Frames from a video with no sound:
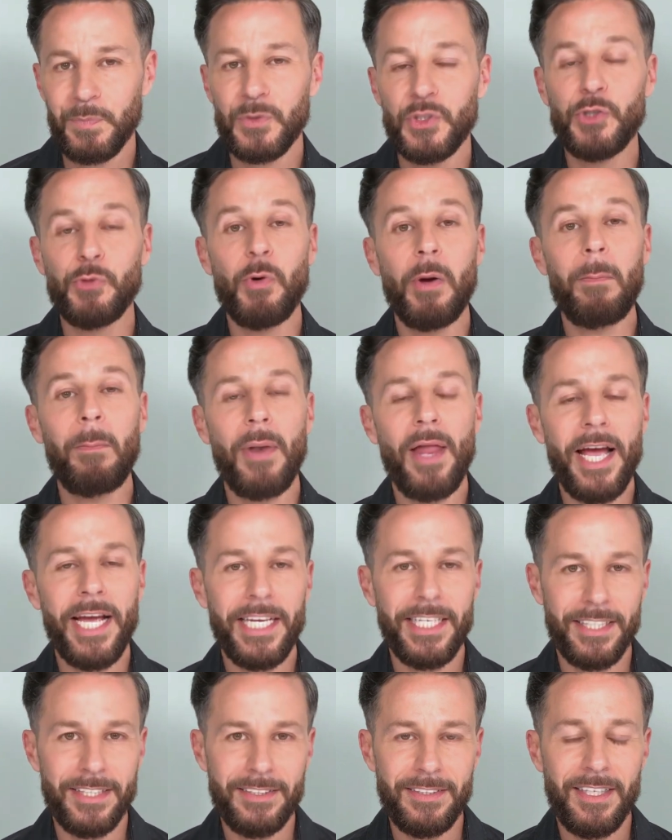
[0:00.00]
To apply
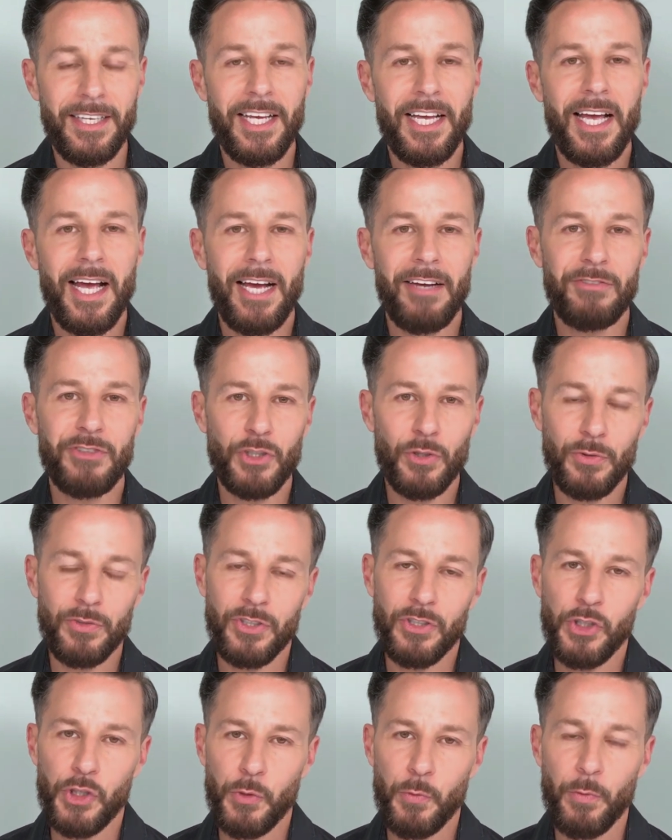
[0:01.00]
it, I've
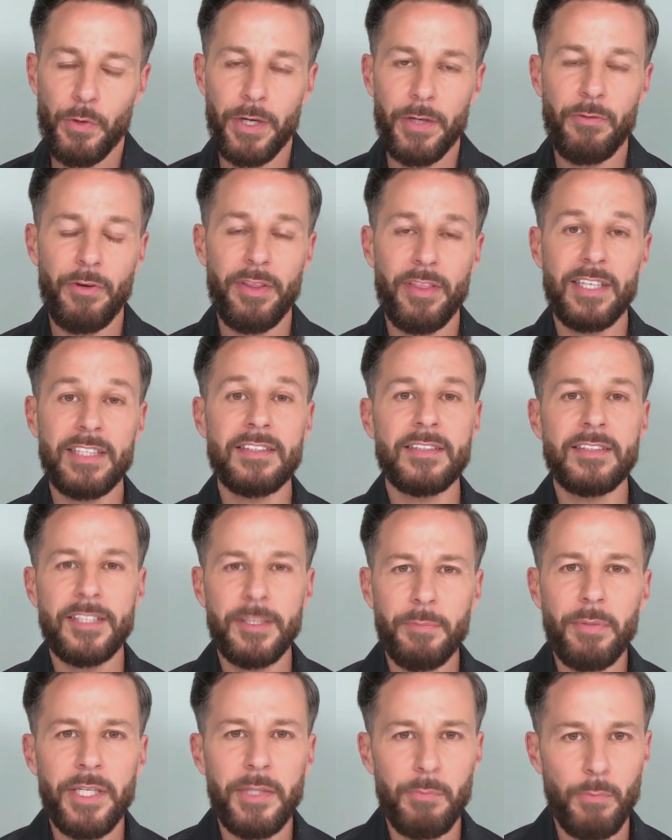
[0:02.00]
chosen to work with a
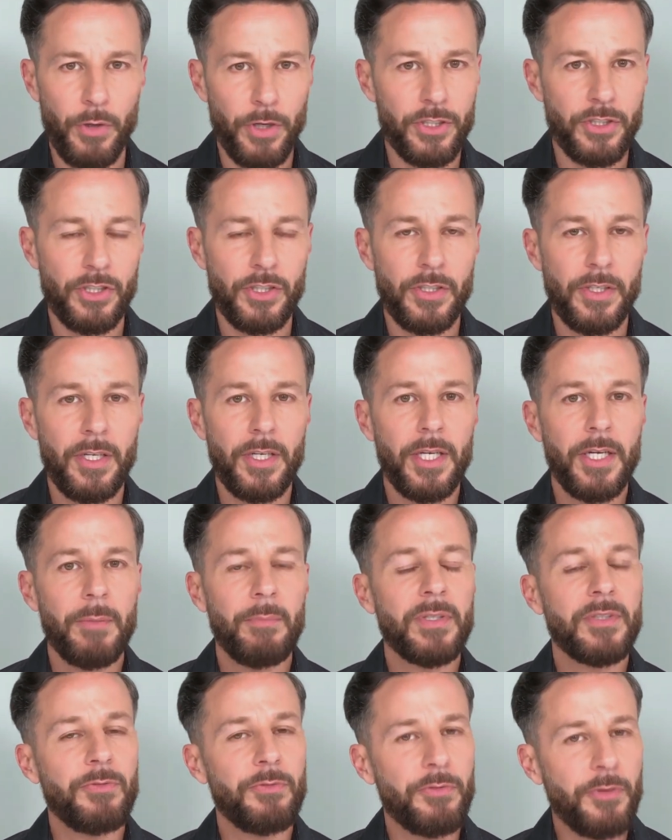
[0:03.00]
stippling brush,
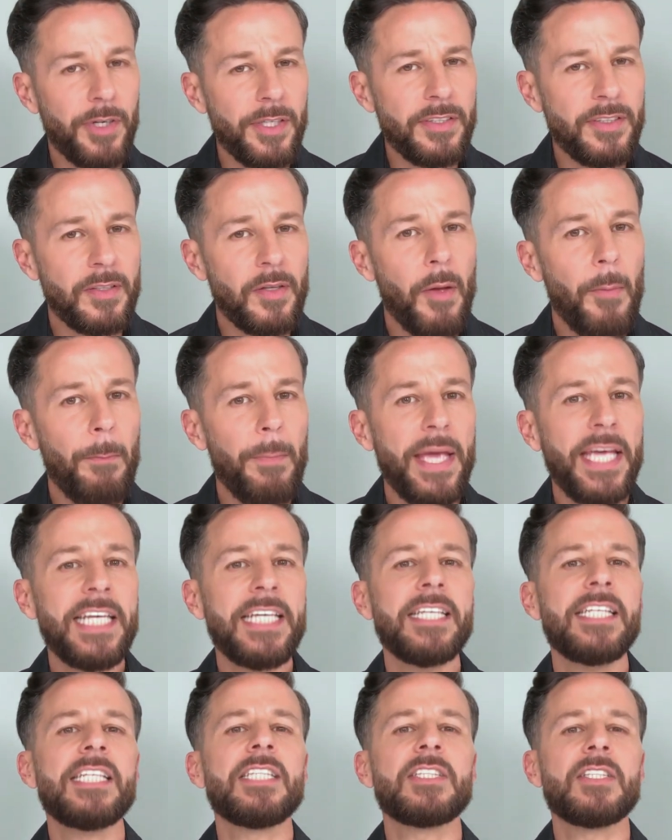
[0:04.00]
but first
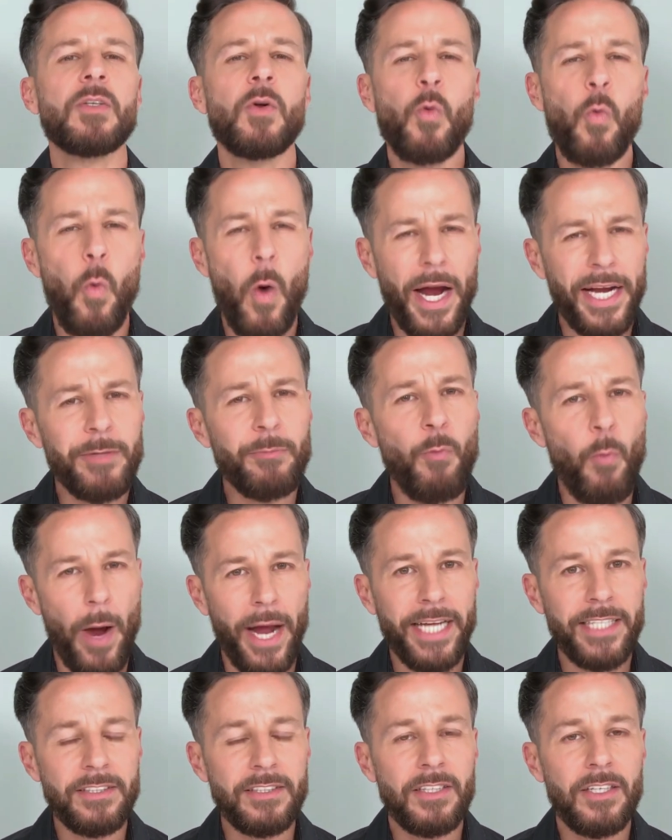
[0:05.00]
making it quite
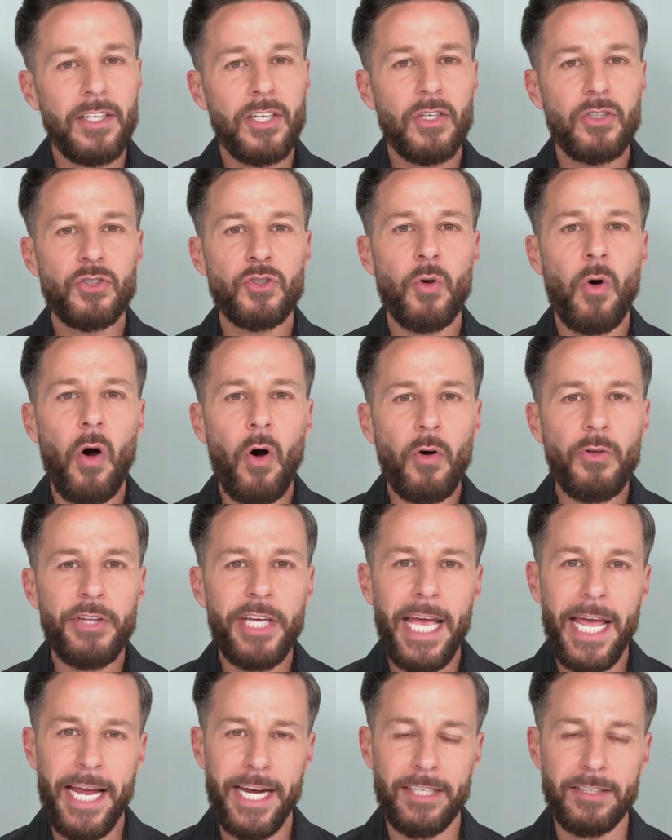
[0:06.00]
wet so all
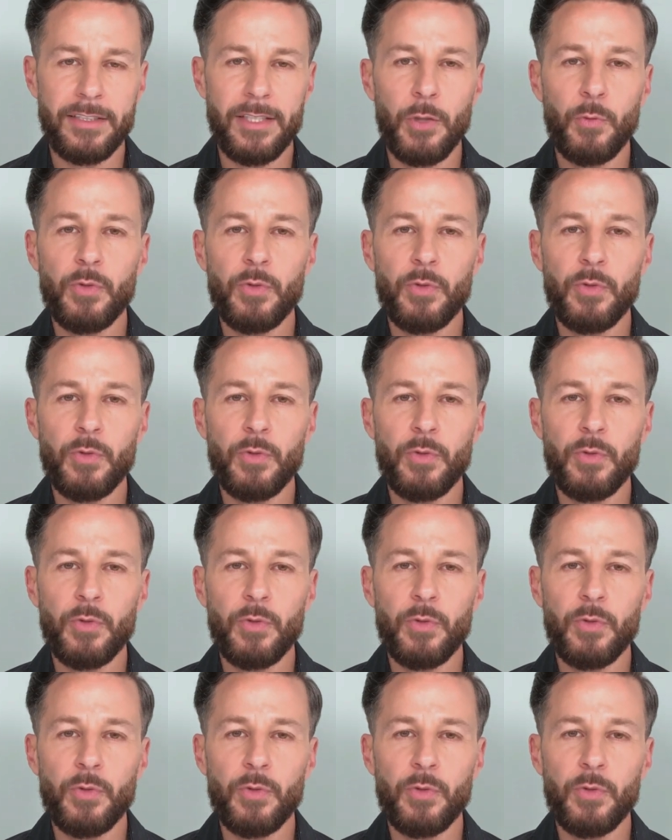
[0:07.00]
the hairs they